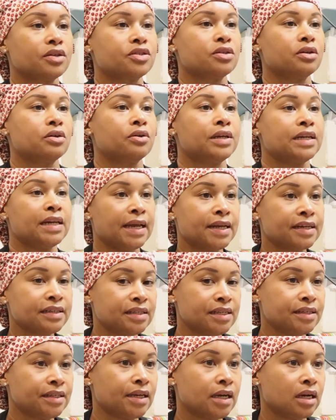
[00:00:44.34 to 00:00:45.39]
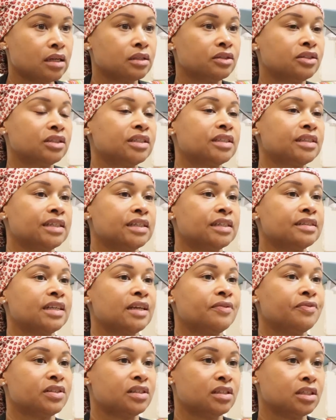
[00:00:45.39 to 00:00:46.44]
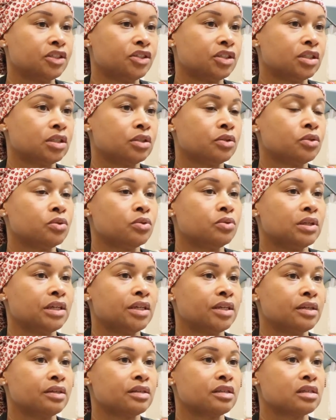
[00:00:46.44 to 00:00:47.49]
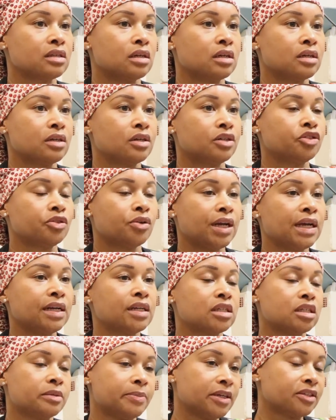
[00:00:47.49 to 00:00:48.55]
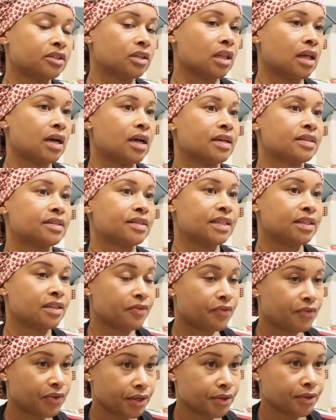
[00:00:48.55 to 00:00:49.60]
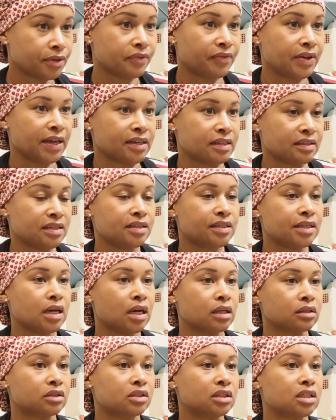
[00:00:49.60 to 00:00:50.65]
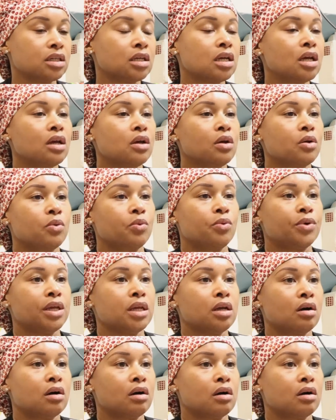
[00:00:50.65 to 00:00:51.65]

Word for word: So an anesthesiologist is a physician who is uh, trained and specialized in the field of anesthesiology. We